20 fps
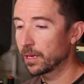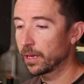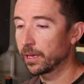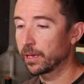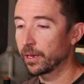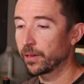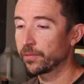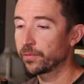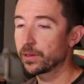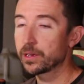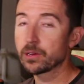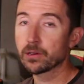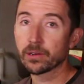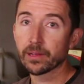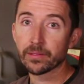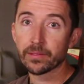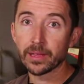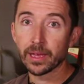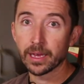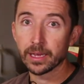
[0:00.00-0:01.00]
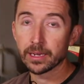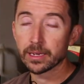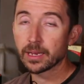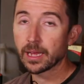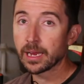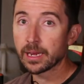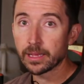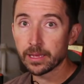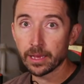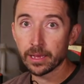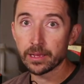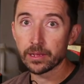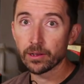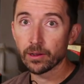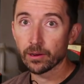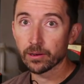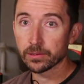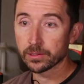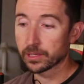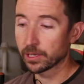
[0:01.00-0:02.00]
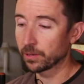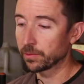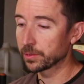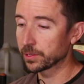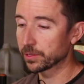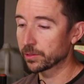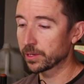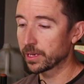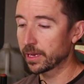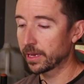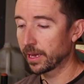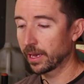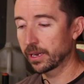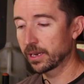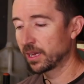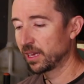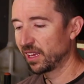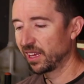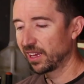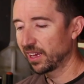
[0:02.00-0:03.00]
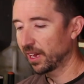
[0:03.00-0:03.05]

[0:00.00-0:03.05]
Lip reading: And I figured at that 88 yards that I was looking at,